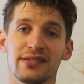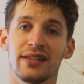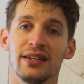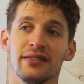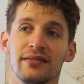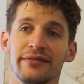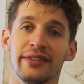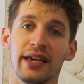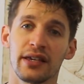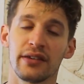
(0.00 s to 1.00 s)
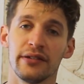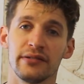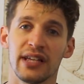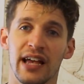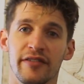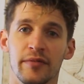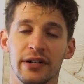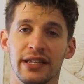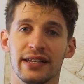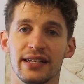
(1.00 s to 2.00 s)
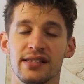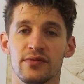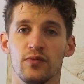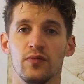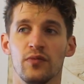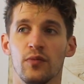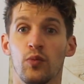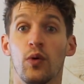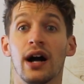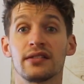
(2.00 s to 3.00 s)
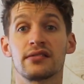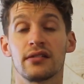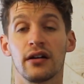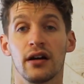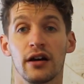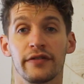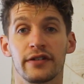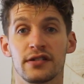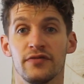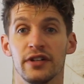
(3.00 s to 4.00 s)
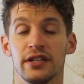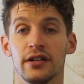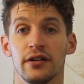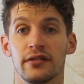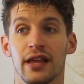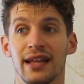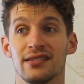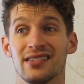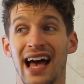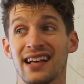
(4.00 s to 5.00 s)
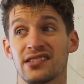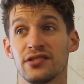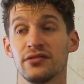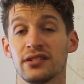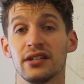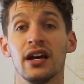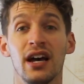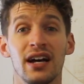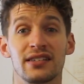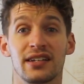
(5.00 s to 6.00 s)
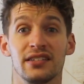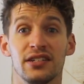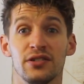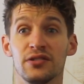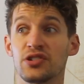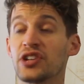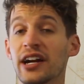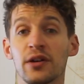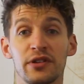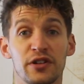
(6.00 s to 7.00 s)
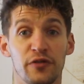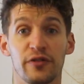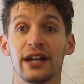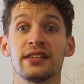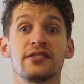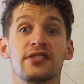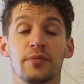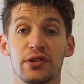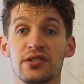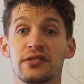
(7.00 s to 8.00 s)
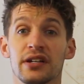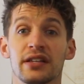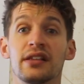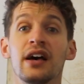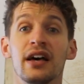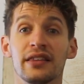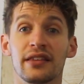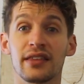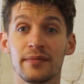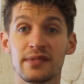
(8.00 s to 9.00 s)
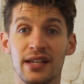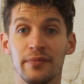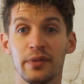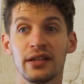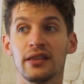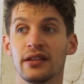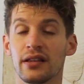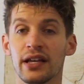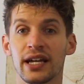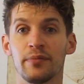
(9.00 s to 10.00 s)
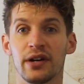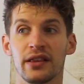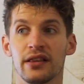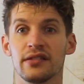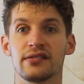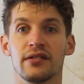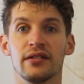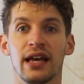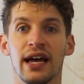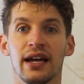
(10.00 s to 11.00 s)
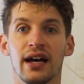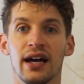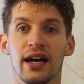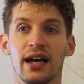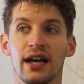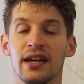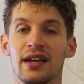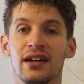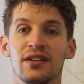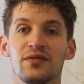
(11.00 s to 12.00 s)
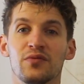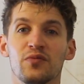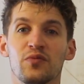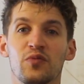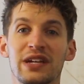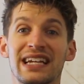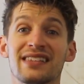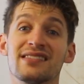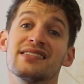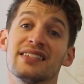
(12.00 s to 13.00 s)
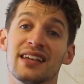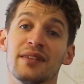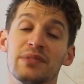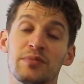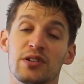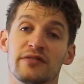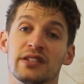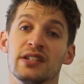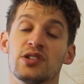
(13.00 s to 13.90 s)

say thank you to everybody that's watched our first video, and to ask you to continue to share it with your friends, or push the thumbs up button, the like button, so that we can see that people are really